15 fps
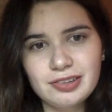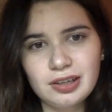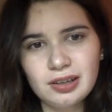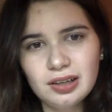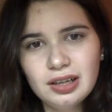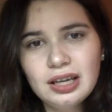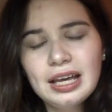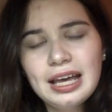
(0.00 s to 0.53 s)

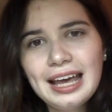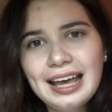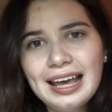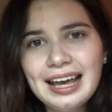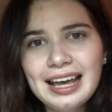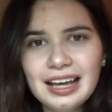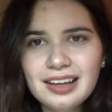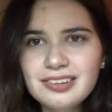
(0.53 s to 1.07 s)
year.
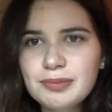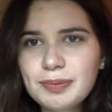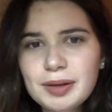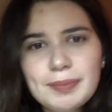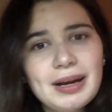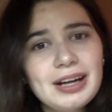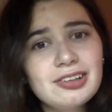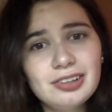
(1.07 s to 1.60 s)
And to bring
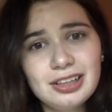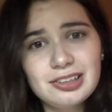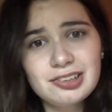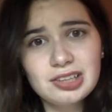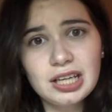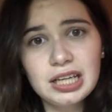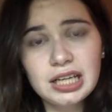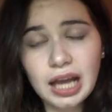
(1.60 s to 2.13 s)
back
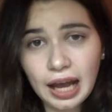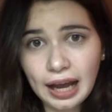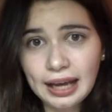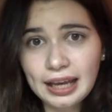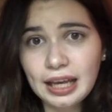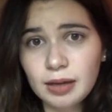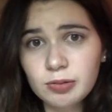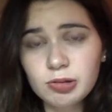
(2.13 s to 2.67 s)
tradition,
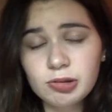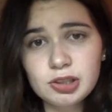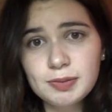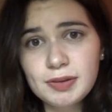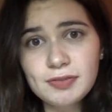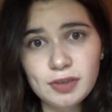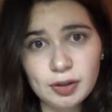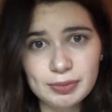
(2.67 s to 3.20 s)
I am going to
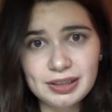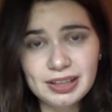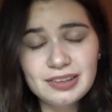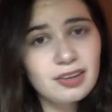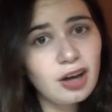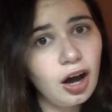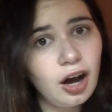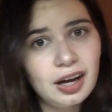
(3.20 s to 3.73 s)
be filming
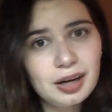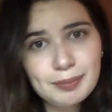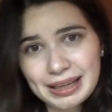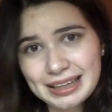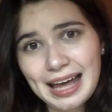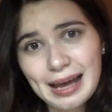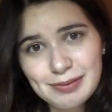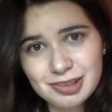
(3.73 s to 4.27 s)
this on my
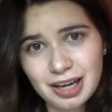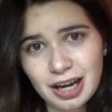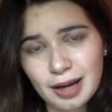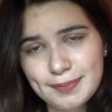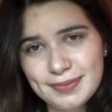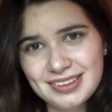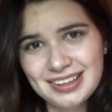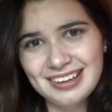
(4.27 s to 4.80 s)

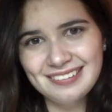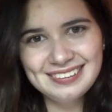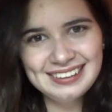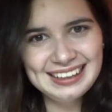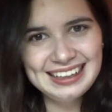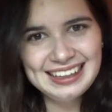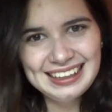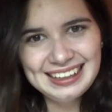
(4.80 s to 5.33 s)
laptop. So
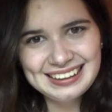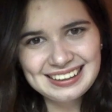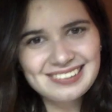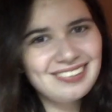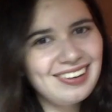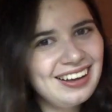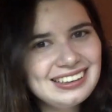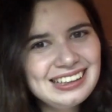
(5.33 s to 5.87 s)
the
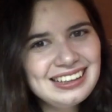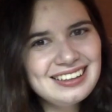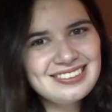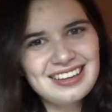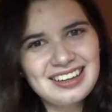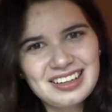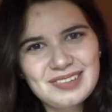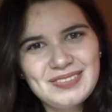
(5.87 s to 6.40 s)
quality is
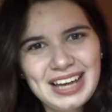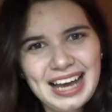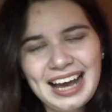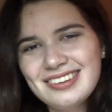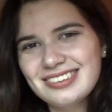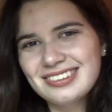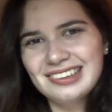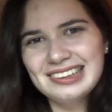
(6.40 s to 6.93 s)
not going to be
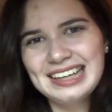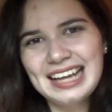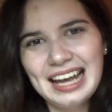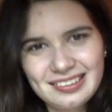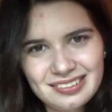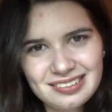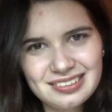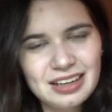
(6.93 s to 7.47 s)
as good
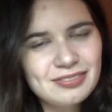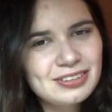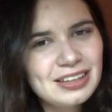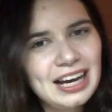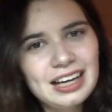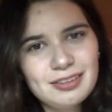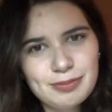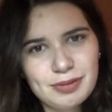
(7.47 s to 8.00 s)
as the stuff that
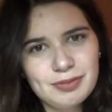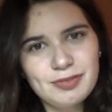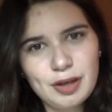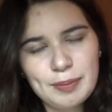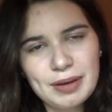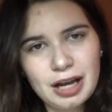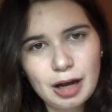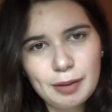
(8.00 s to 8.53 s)
I have been
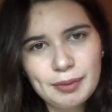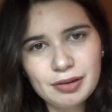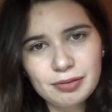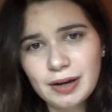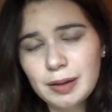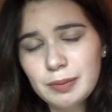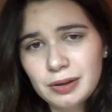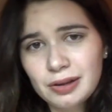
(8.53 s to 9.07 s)
filming on my
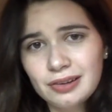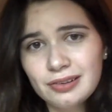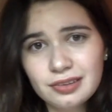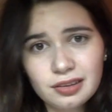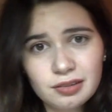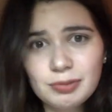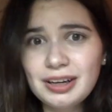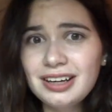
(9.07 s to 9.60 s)
Rebel.
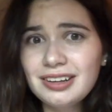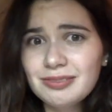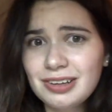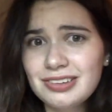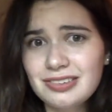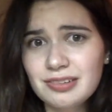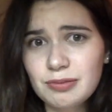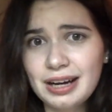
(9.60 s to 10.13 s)
The main
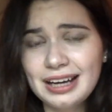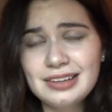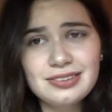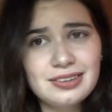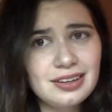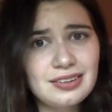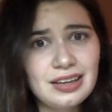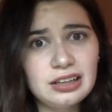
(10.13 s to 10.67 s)
reason why is
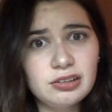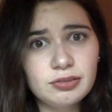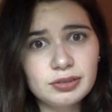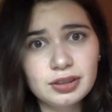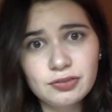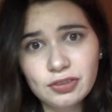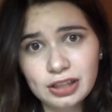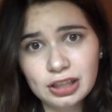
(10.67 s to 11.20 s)
because I don't
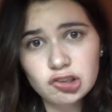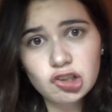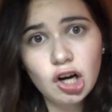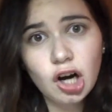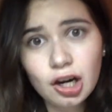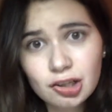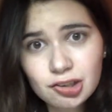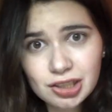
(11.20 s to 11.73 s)
really feel like
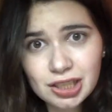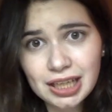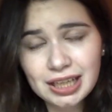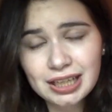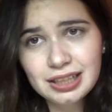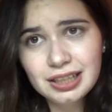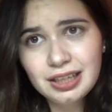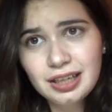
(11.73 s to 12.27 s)
charging
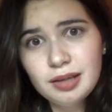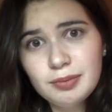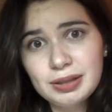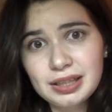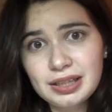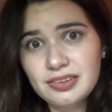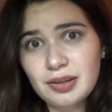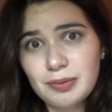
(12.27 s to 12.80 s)
it,
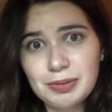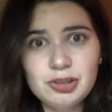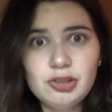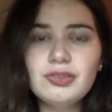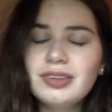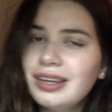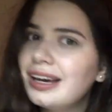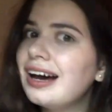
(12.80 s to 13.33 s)
because I've been
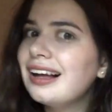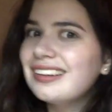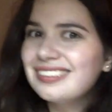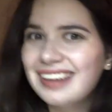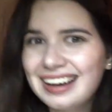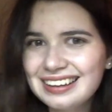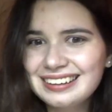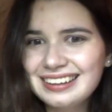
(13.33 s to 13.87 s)
using it a
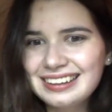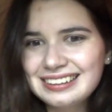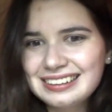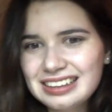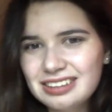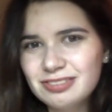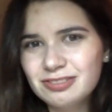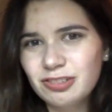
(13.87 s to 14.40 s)
lot
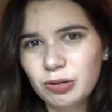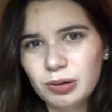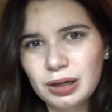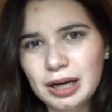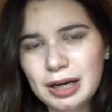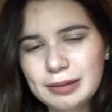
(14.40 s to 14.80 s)
lately for